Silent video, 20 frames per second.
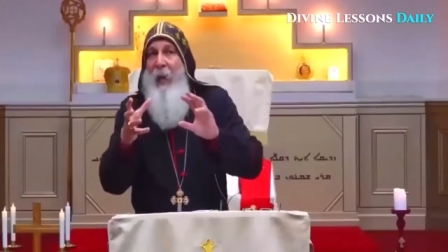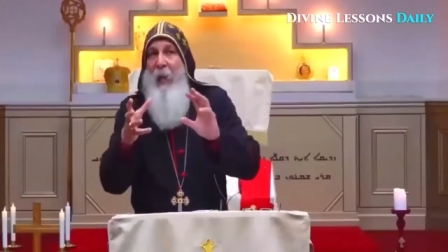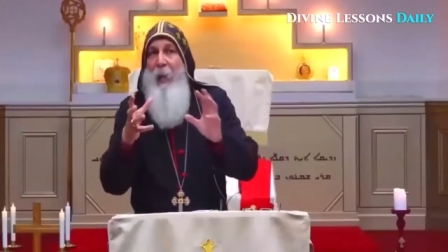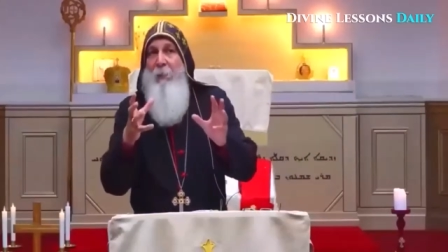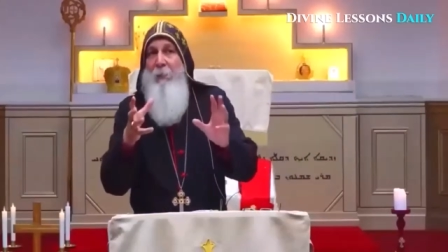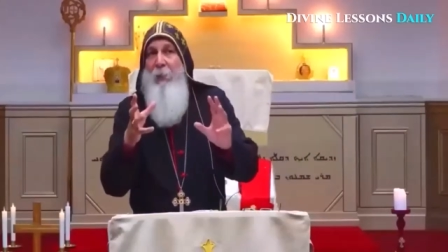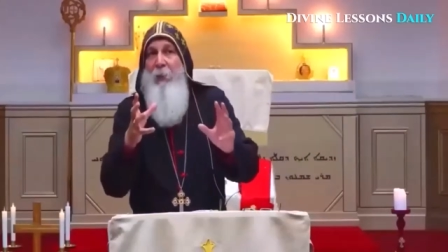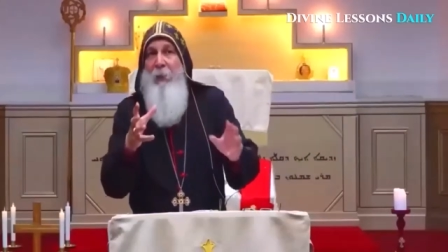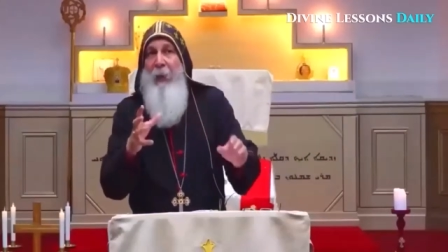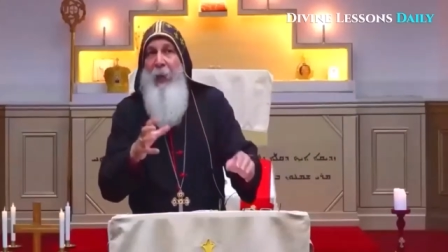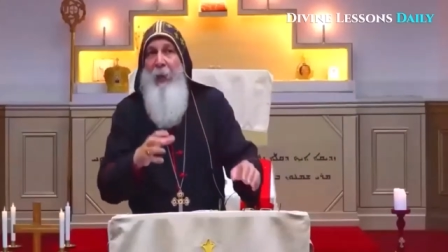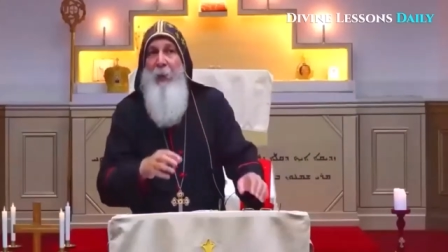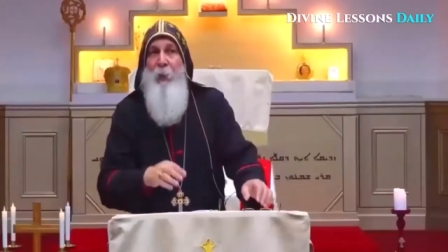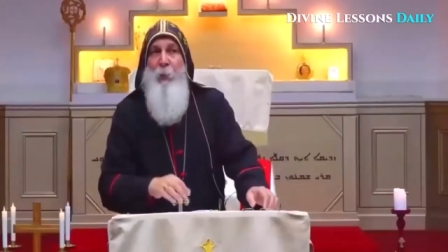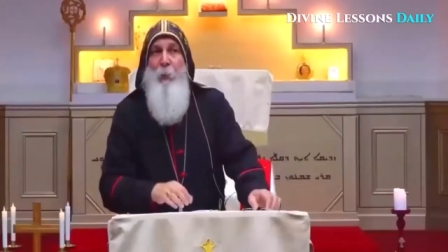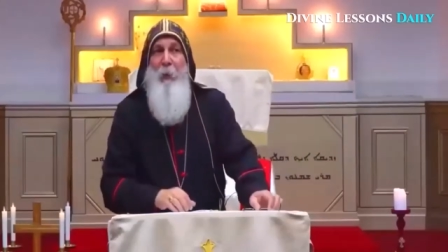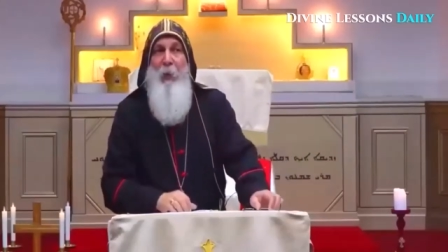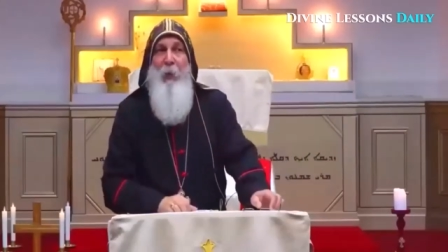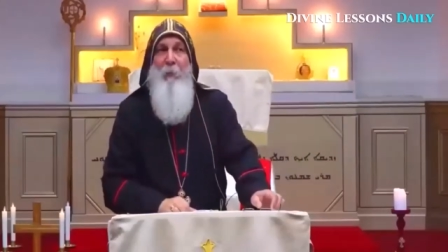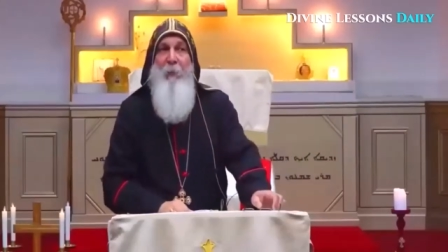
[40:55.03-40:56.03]
evil
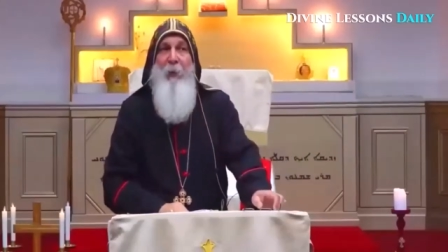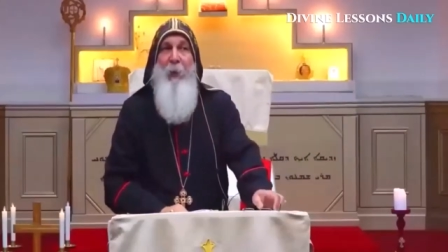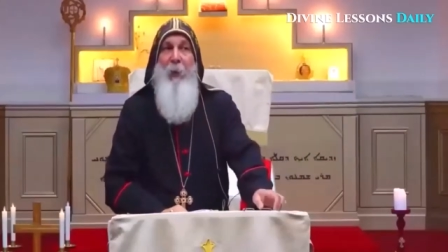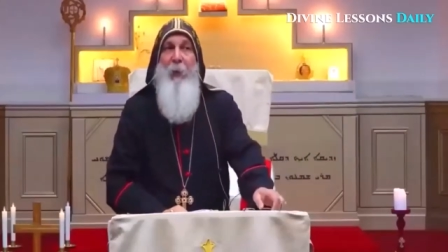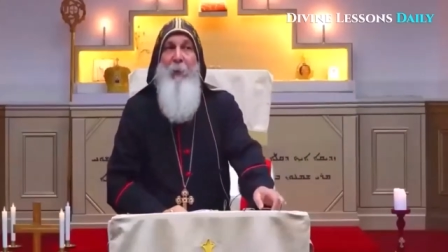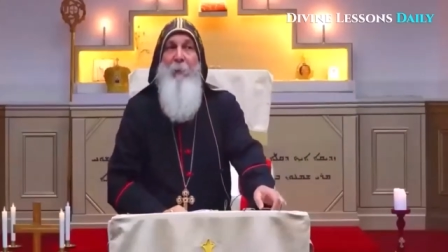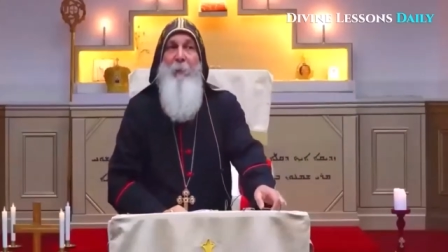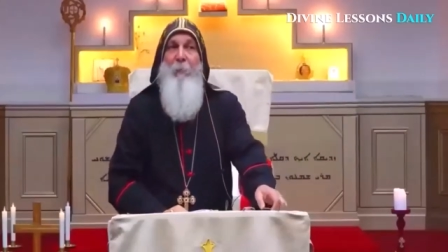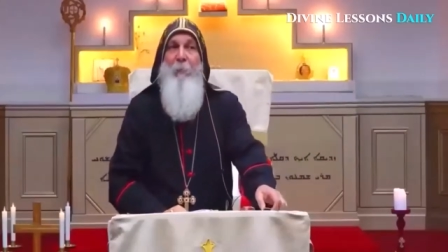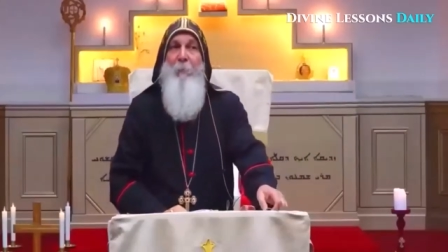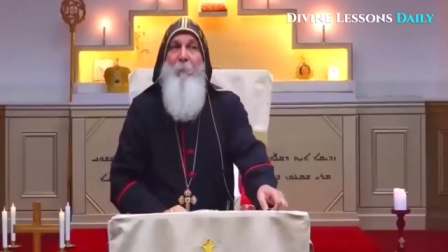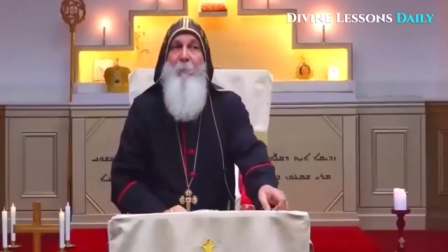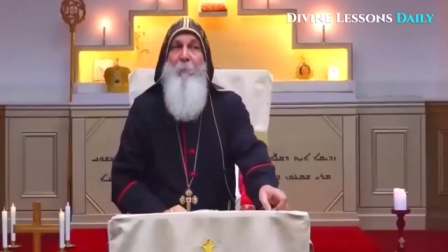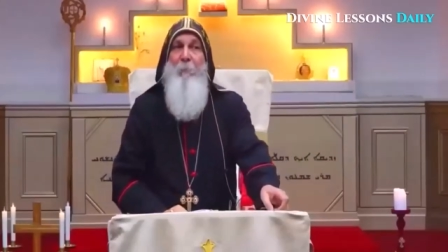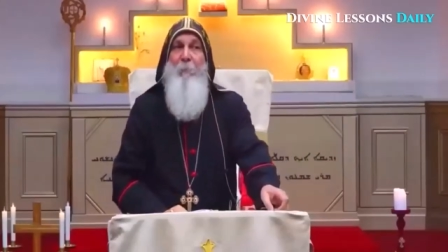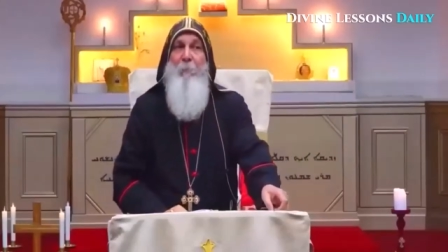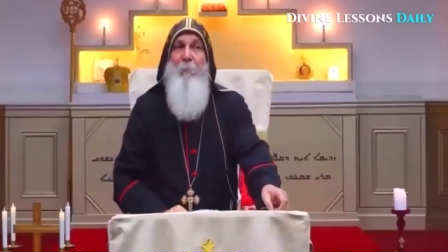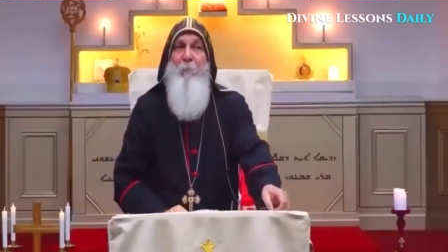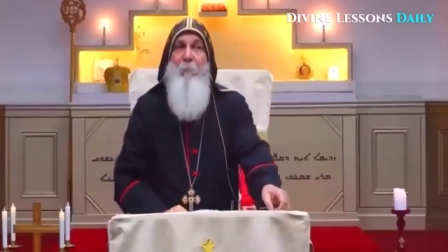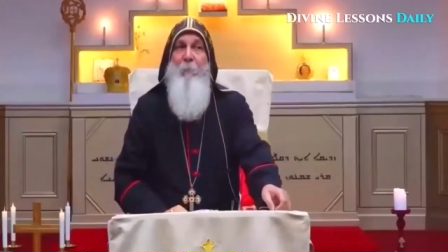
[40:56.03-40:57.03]
days we're living in.
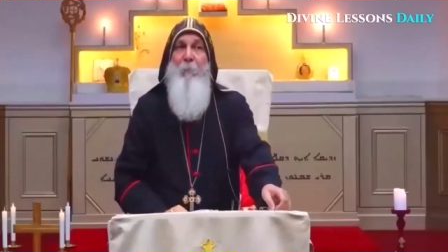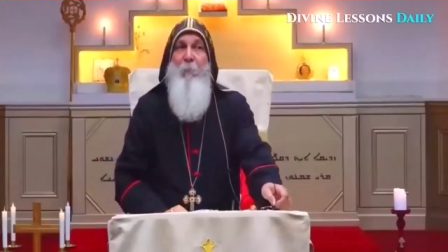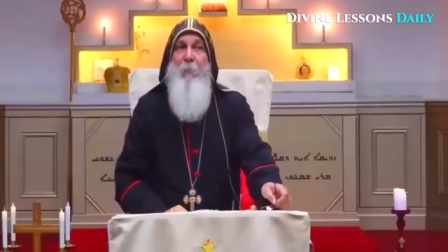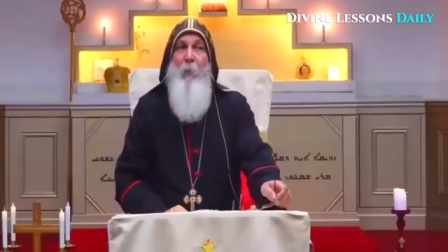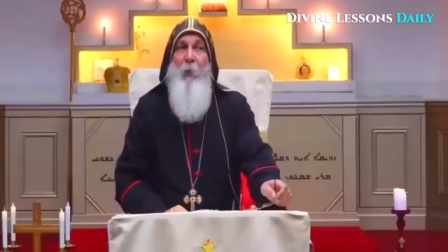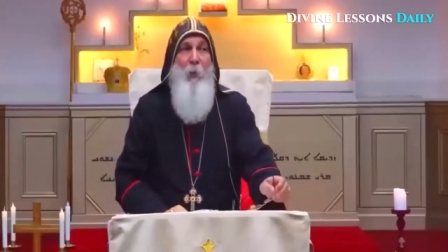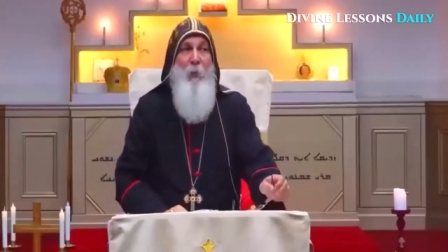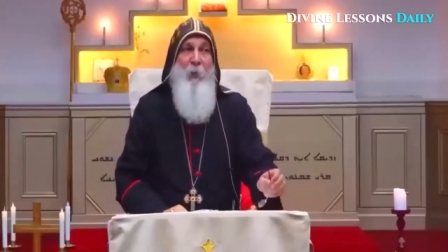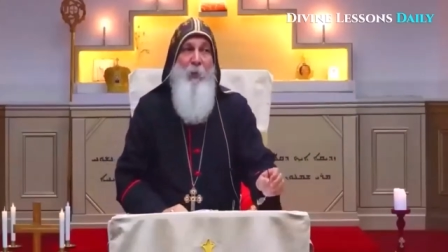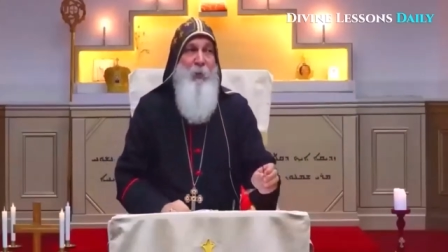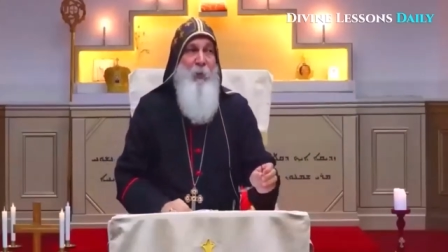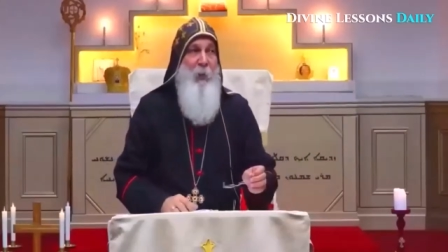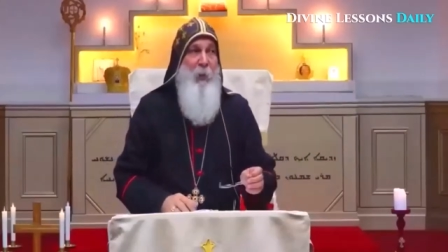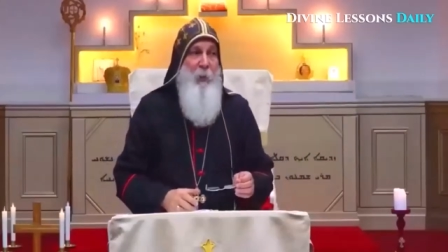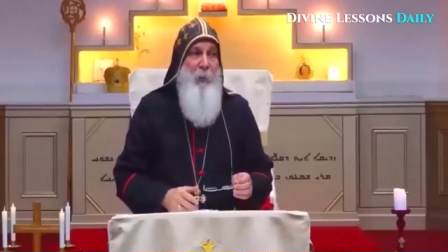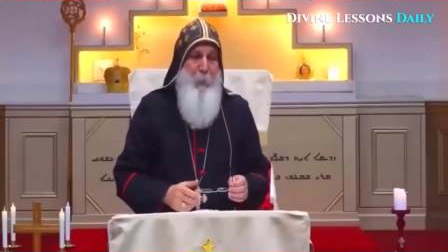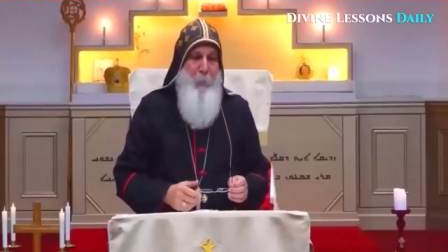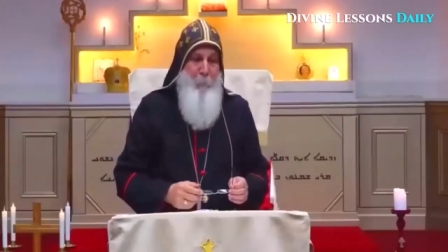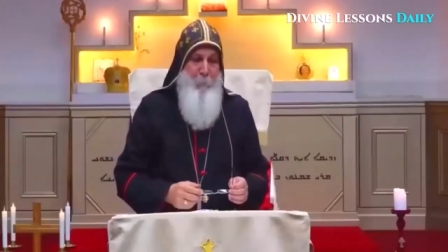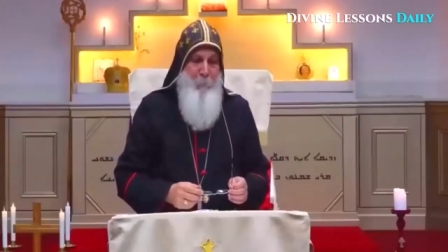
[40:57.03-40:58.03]
Not
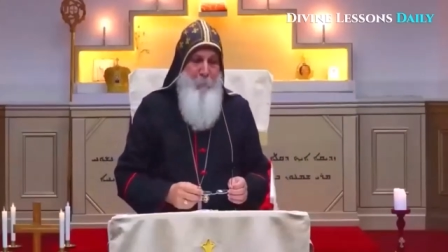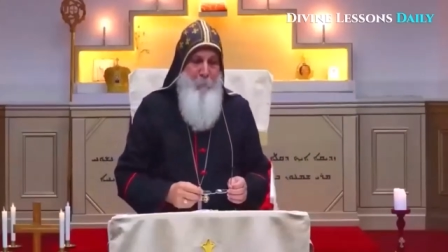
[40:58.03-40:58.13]
discerning.